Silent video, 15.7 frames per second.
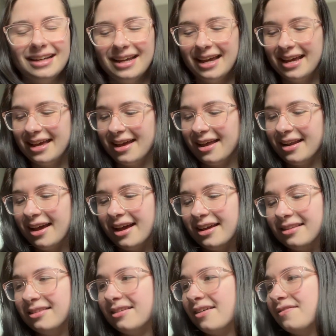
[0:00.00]
And I
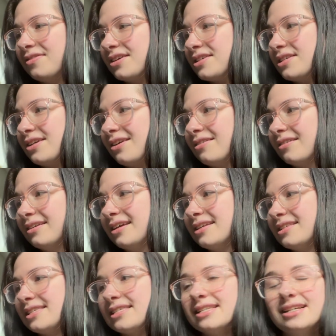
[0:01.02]
love this yarn.
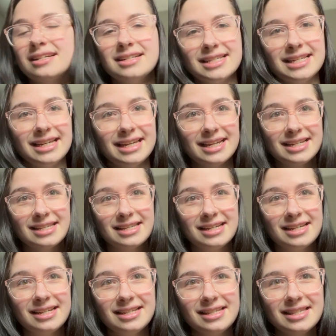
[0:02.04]
It's Snugs and
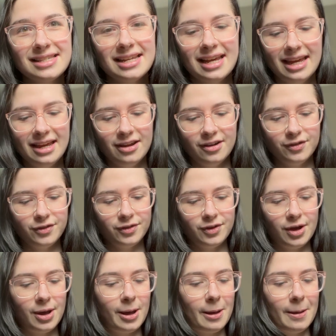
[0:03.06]
Kisses
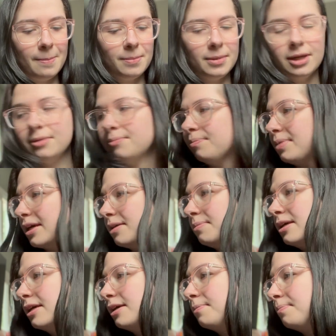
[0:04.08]
from
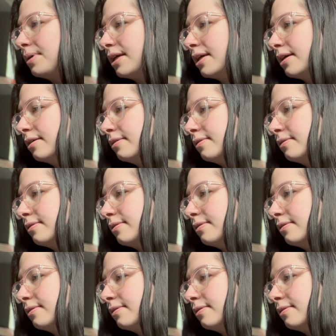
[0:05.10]
Baby Bee.